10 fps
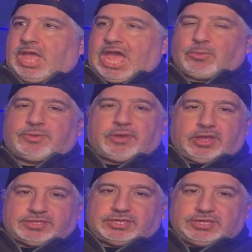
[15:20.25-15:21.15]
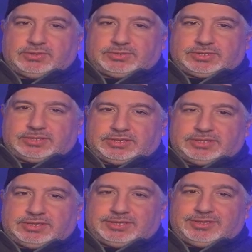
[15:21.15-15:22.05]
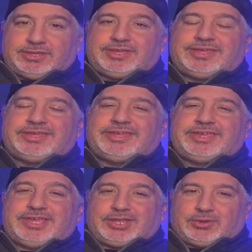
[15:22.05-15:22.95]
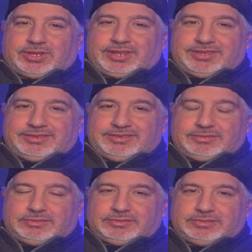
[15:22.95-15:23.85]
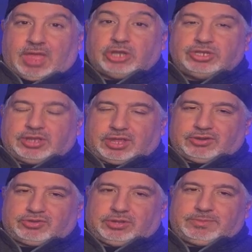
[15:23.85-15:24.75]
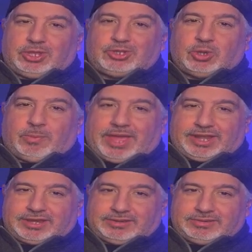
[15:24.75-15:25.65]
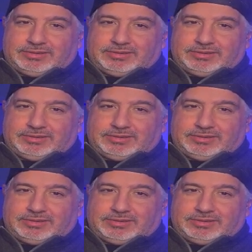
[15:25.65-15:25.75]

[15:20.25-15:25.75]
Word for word: I would prosecute Hillary Clinton, Donald Trump, and Joe Biden.